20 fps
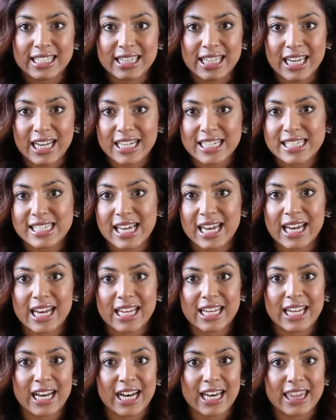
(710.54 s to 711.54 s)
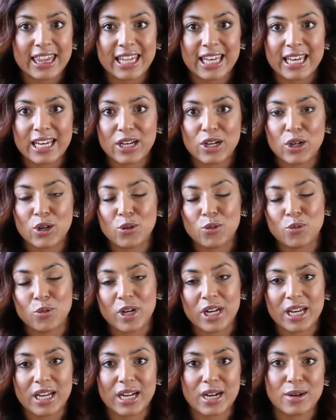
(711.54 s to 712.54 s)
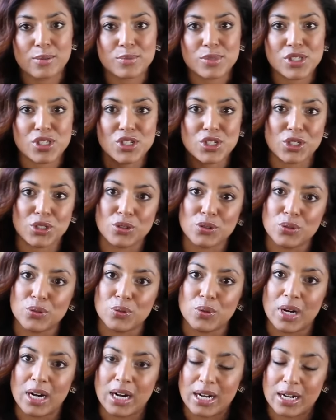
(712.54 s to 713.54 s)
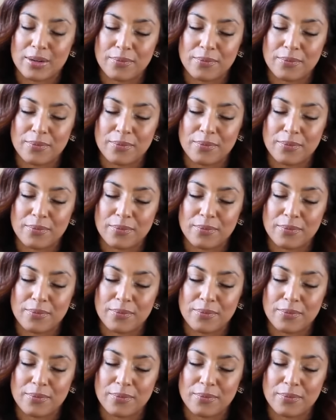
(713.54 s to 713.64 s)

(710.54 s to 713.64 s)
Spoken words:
Like I said, I think when it comes to